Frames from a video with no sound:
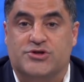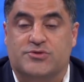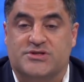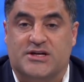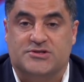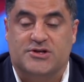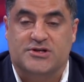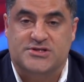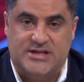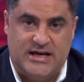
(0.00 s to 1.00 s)
she was
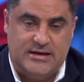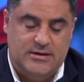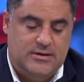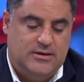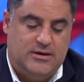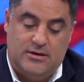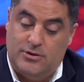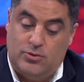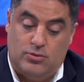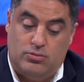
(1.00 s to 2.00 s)
Secretary of State.
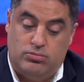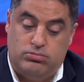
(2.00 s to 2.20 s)
The uh,